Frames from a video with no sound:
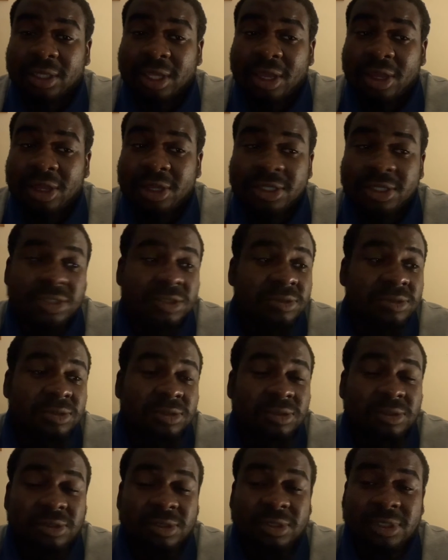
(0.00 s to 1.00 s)

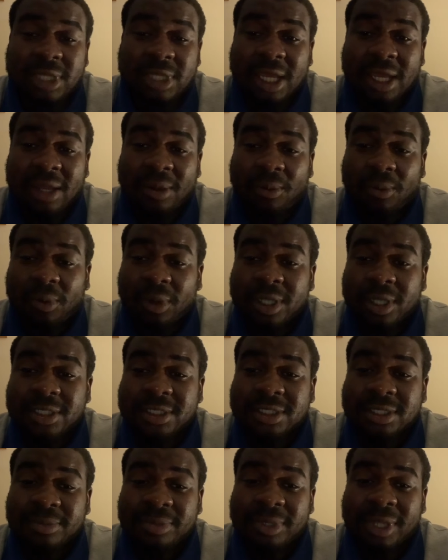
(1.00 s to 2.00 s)
Ozil wants
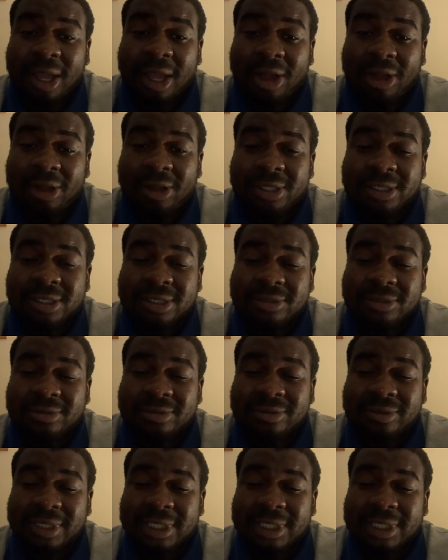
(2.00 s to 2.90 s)
to be at Arsenal.